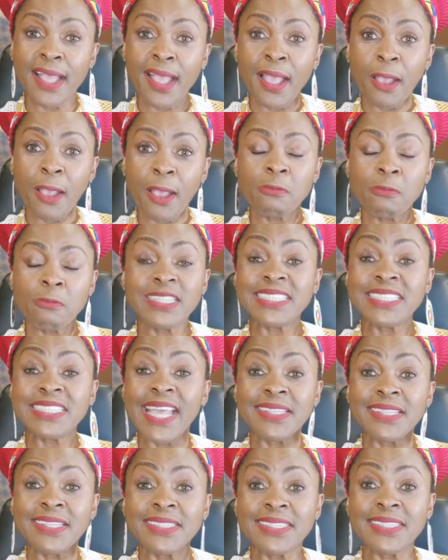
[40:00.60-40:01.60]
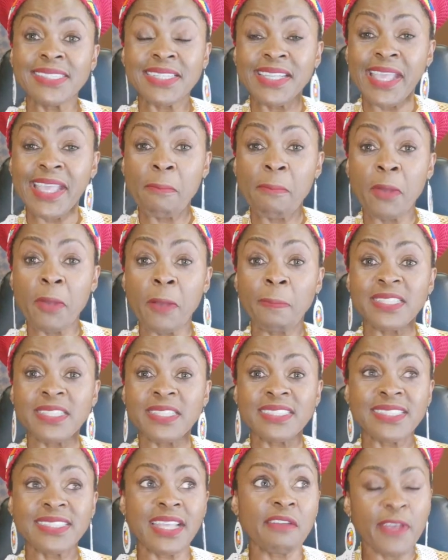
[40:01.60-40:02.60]
When Tyson came up and
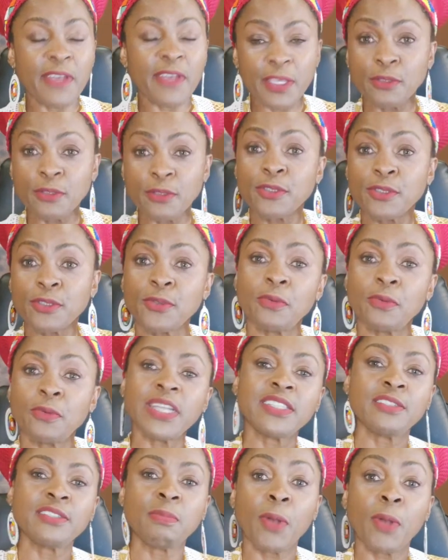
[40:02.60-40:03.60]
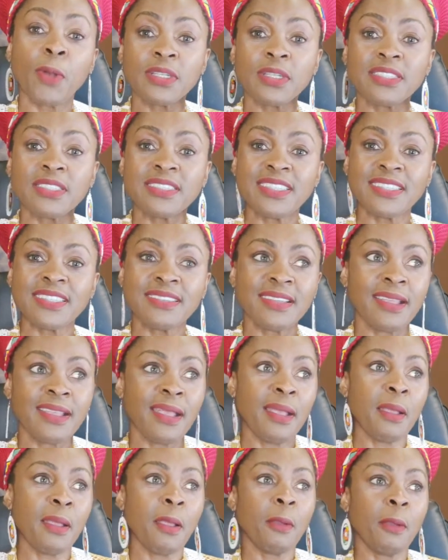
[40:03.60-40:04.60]
stuff, I used to watch boxing
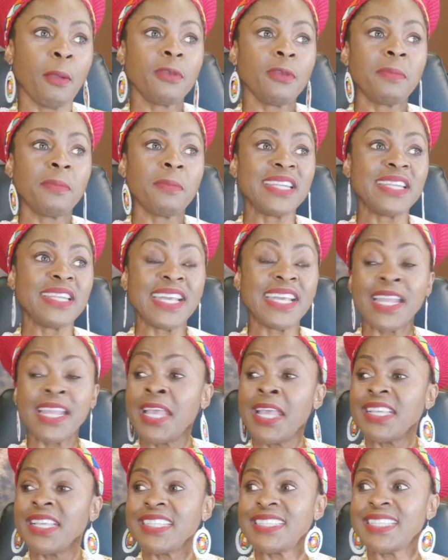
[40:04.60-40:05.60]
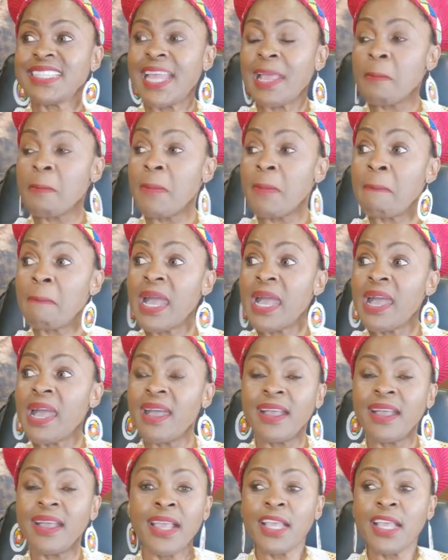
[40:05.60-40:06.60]
with my dad. He's like,
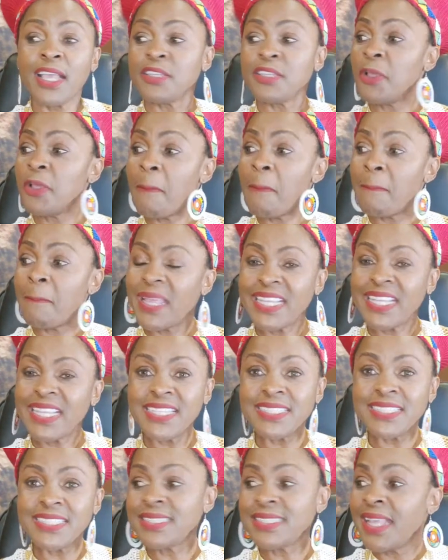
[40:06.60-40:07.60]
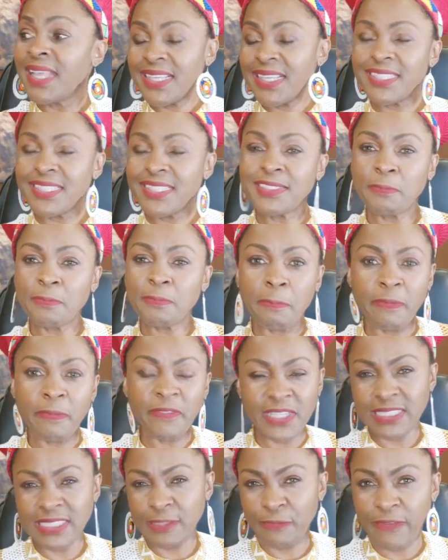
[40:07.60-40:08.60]
Mama, your man
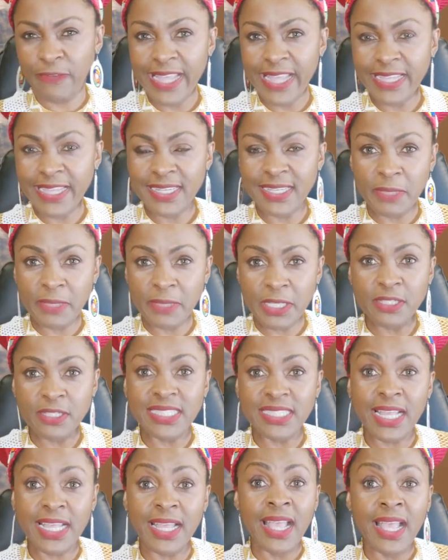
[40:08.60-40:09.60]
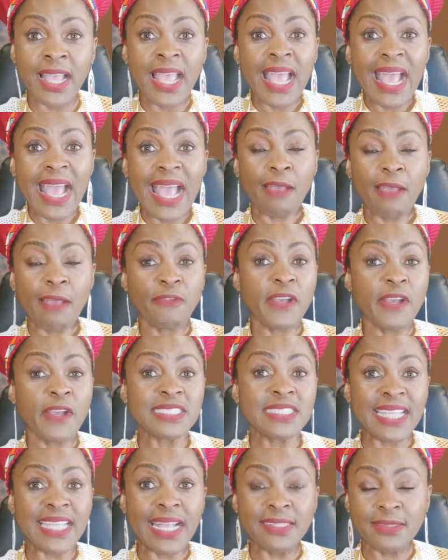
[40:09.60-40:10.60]
is fighting because I found
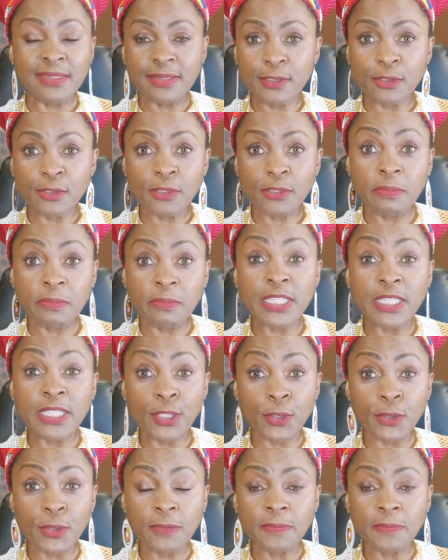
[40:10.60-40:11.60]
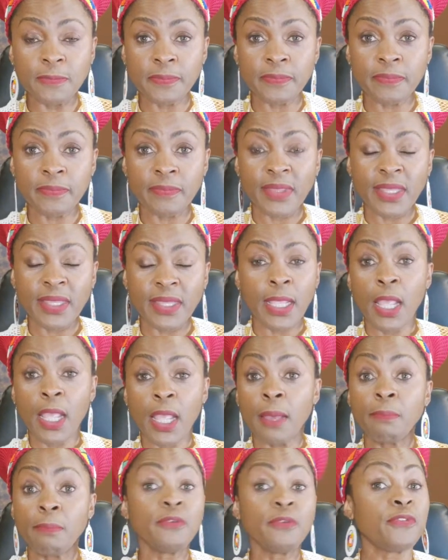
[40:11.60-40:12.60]
Tyson to be cute
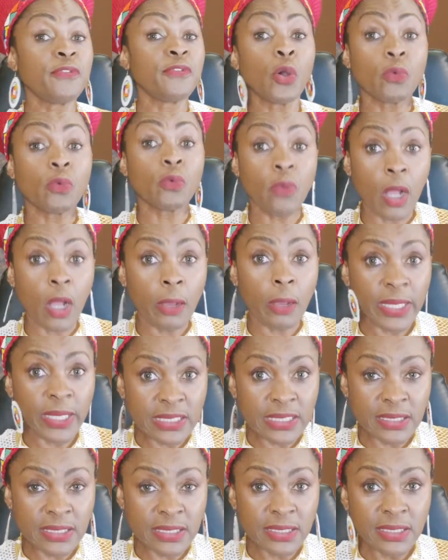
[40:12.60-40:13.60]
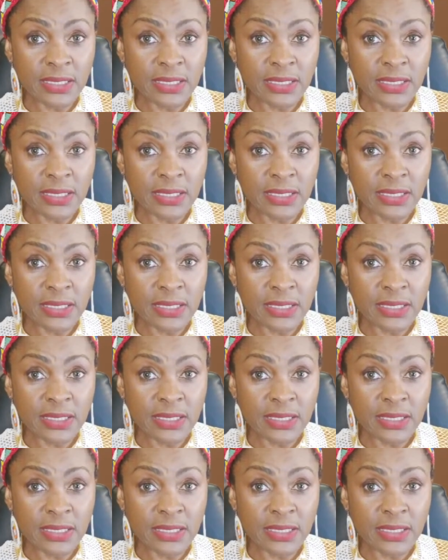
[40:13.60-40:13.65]
before Robin.